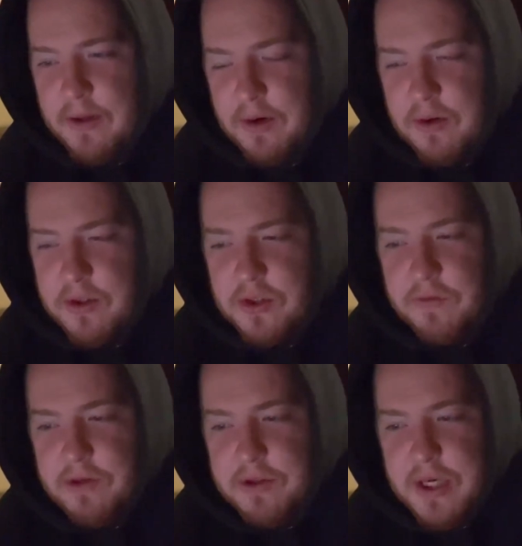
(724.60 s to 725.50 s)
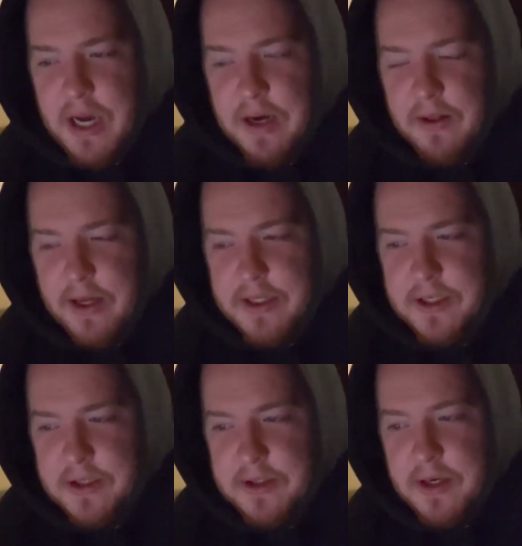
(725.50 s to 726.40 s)
the culture views
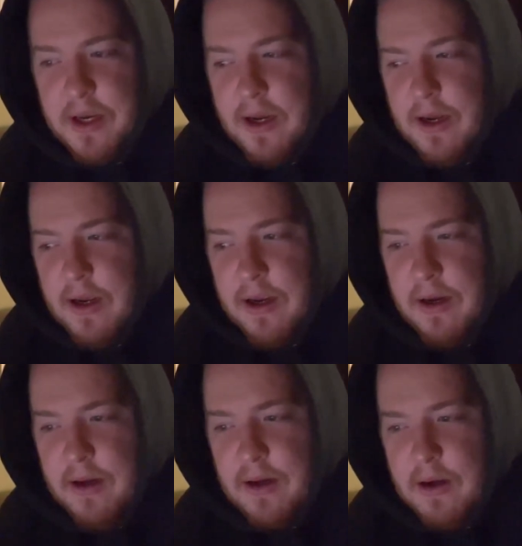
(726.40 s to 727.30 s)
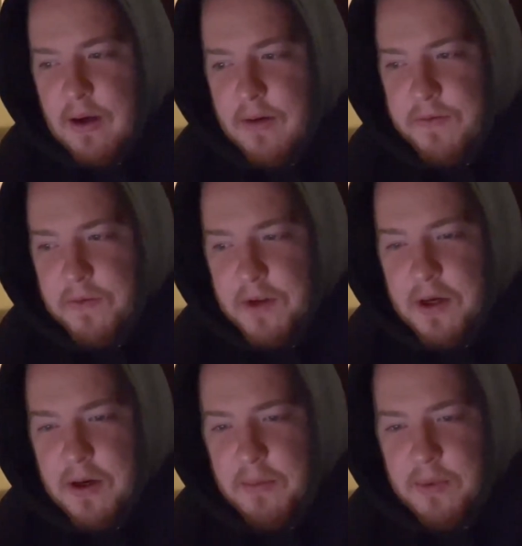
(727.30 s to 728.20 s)
adolescence, a
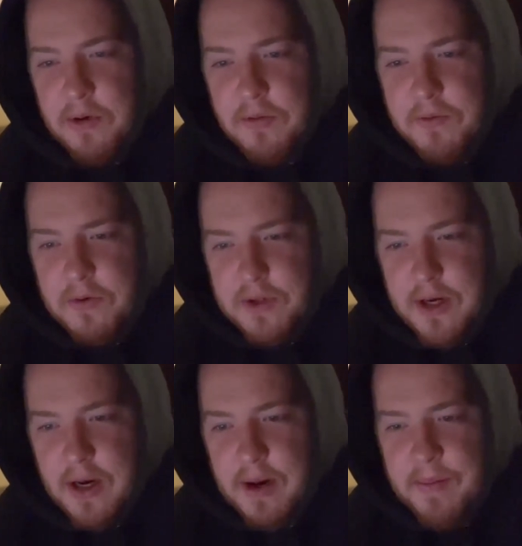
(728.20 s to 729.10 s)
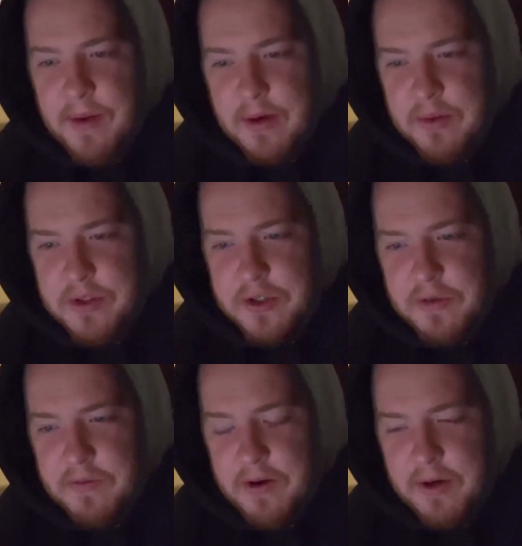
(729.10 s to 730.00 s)
fleeting, beautiful time in which
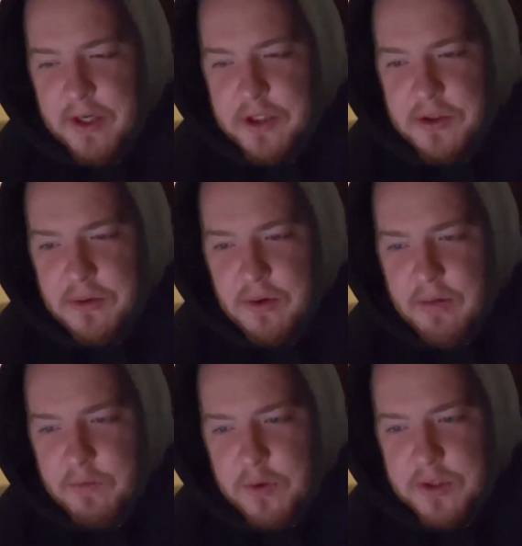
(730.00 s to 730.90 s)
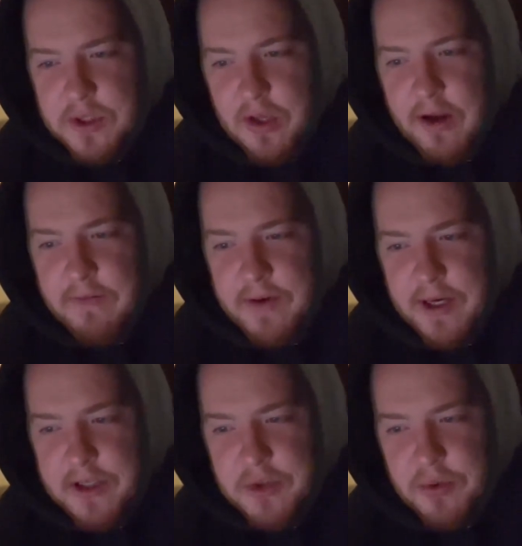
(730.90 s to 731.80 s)
the foundation of one's life
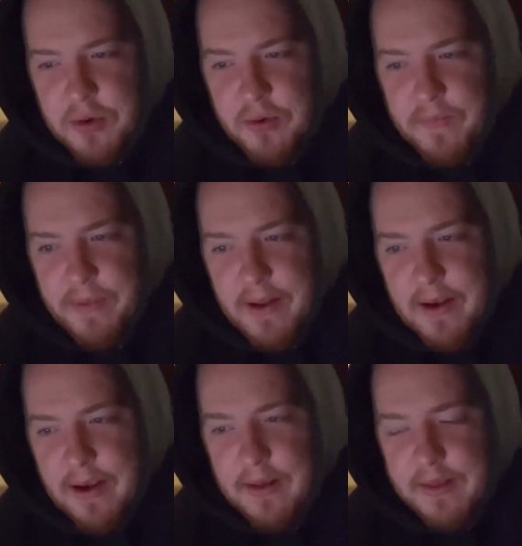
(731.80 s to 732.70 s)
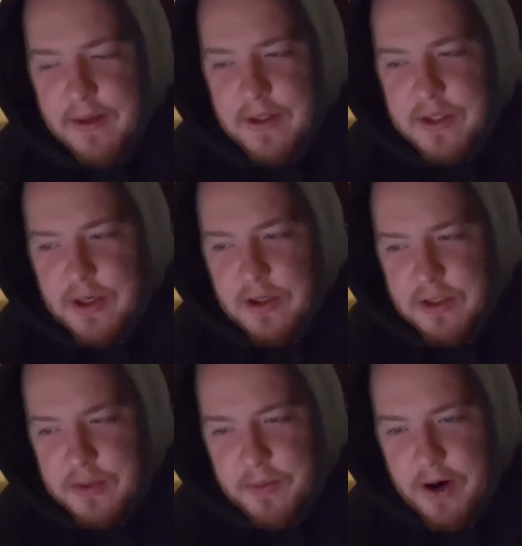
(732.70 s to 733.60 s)
takes root and things start
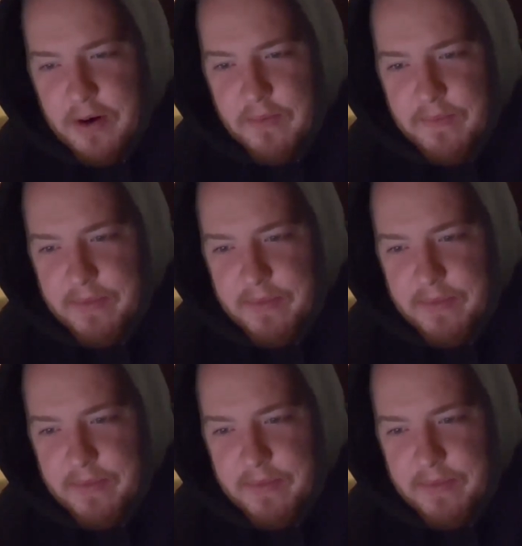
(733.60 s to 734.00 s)
to sprout.